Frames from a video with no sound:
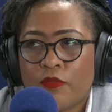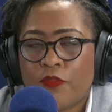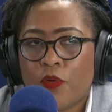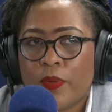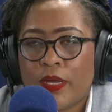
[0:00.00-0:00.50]

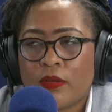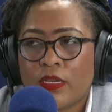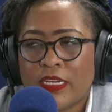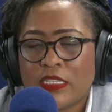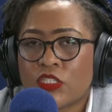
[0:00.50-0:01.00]
from an
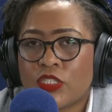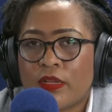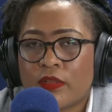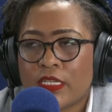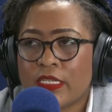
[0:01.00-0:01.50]

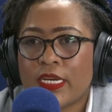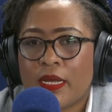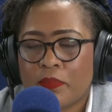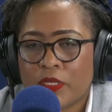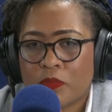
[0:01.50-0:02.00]
additional
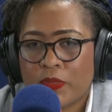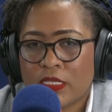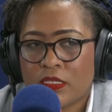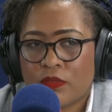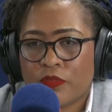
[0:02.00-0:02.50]
income
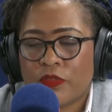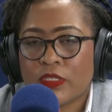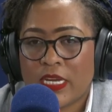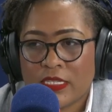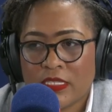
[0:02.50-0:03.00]
perspective
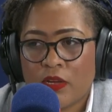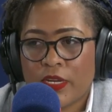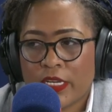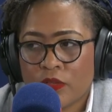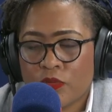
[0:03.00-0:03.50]
does
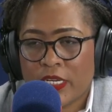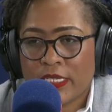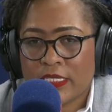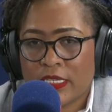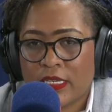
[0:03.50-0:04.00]
sound like a good
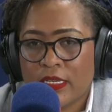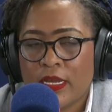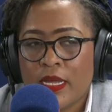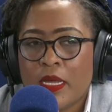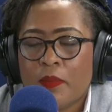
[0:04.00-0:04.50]
idea.
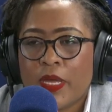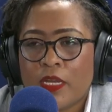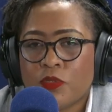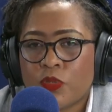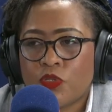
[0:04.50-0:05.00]

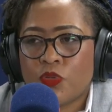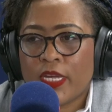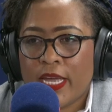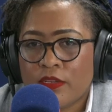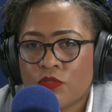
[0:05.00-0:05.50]
Perhaps what you
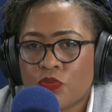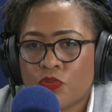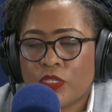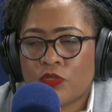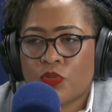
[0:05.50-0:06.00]
can
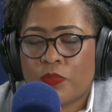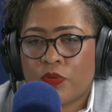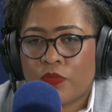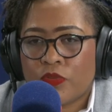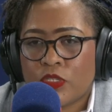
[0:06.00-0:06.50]
do is do a
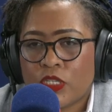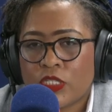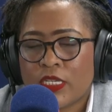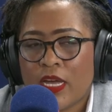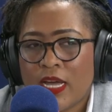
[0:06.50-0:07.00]
bit of
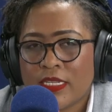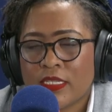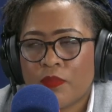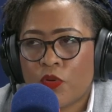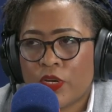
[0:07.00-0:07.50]
research. There are
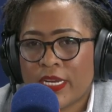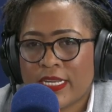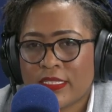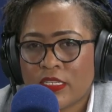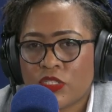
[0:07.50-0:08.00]
some
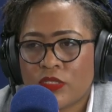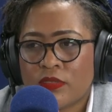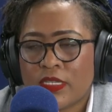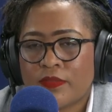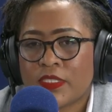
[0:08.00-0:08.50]

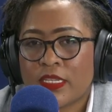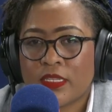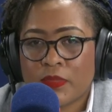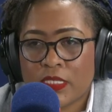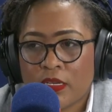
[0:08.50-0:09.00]
organizations that have
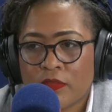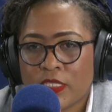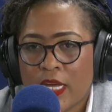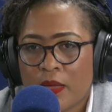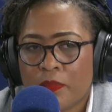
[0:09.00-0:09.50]
set
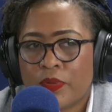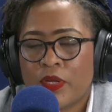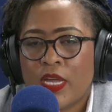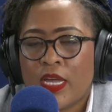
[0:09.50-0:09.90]
themselves up,